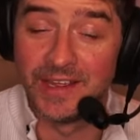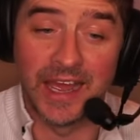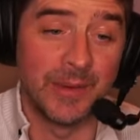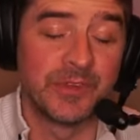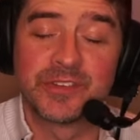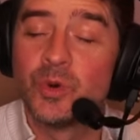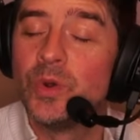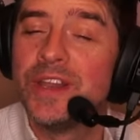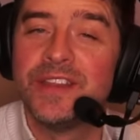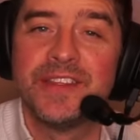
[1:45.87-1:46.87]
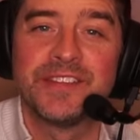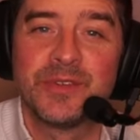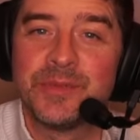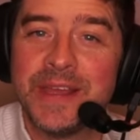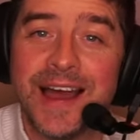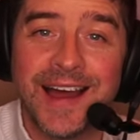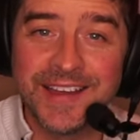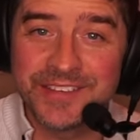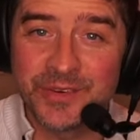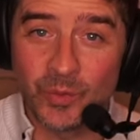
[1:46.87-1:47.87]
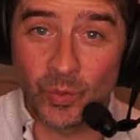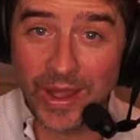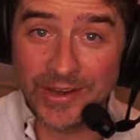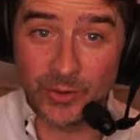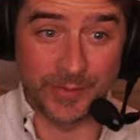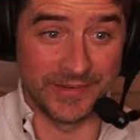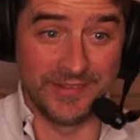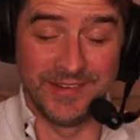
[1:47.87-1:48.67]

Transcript: I'm just going into this with my eyes wide open,